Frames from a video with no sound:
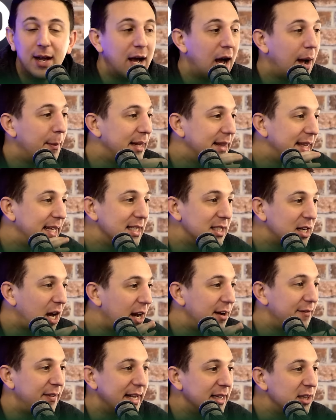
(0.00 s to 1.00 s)
I mean, these
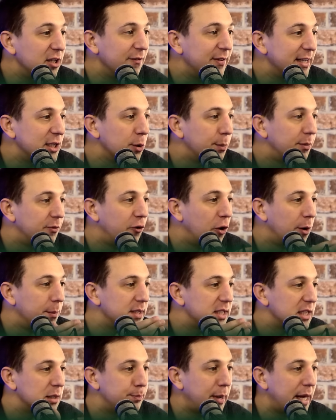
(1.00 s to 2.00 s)
kind of individual
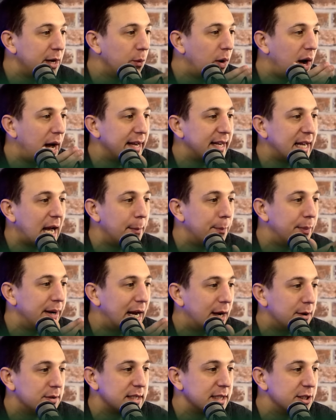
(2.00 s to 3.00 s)
performances, Ben White,
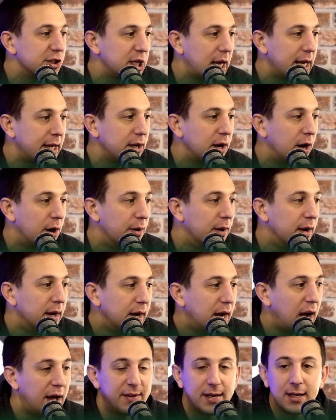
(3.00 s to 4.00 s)
Gabriel, Zinchenko,
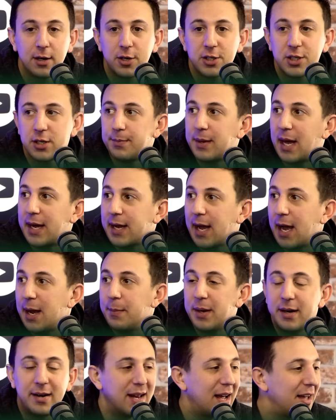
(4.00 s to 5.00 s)
I think lost them that
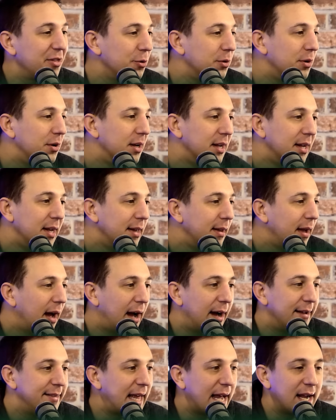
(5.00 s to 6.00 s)
game. And I thought
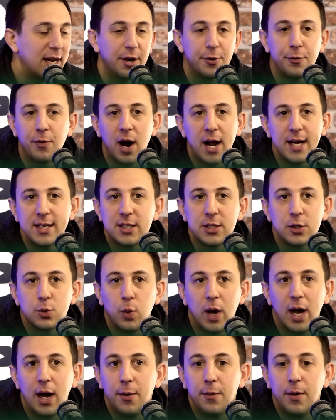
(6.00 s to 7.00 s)
uh, Declan Rice as
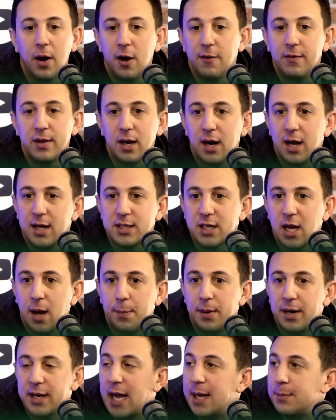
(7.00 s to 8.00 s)
well over the last
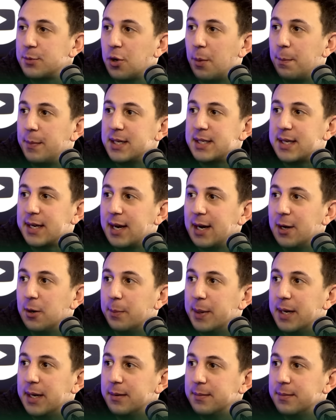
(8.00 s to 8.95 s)
couple of games gone missing a little bit.